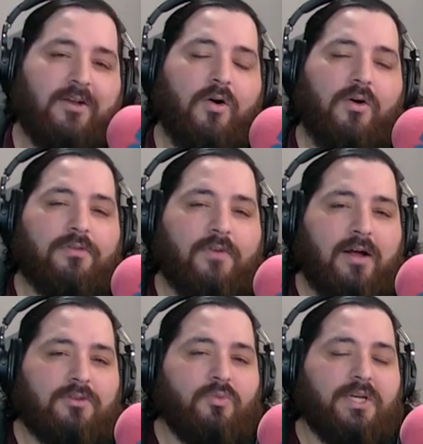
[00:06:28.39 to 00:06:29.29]
all
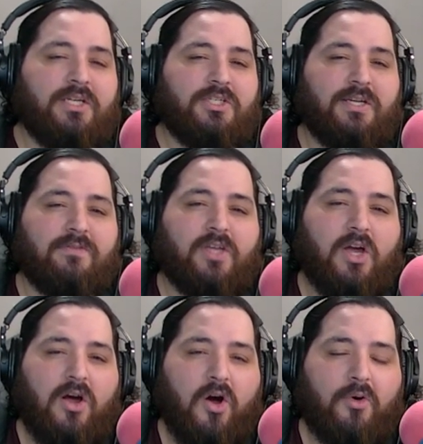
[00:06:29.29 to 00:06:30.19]
throughout the week. And shift,
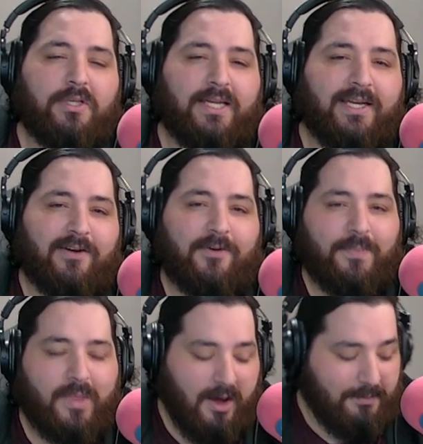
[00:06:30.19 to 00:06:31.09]
only here
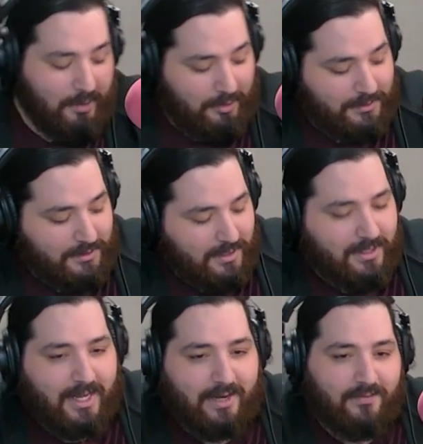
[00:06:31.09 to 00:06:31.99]
on Pulse
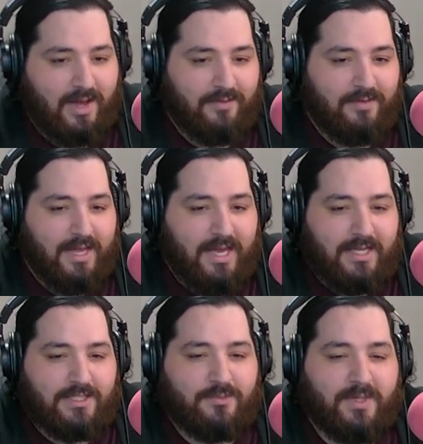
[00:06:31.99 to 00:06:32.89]
95.
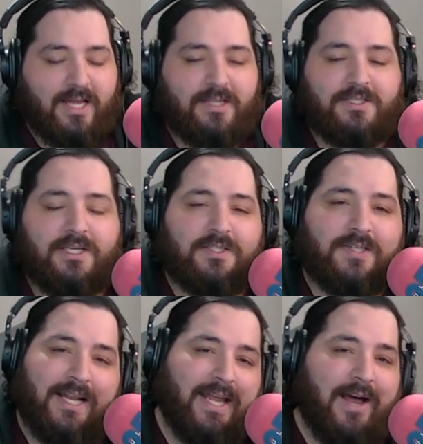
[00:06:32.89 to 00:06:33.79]
This is Michael Tia
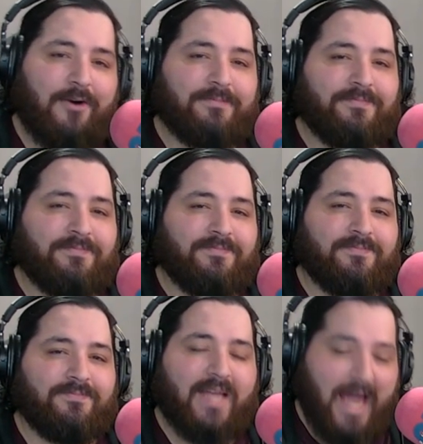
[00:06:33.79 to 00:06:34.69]
signing out.
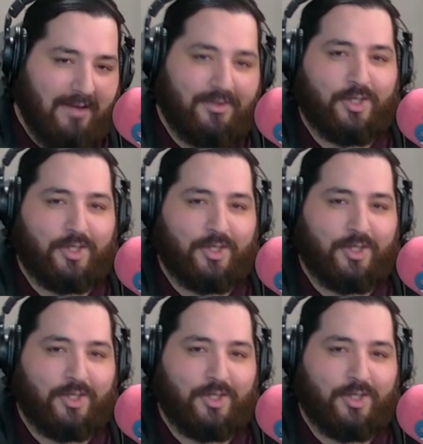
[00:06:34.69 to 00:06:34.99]
Have a good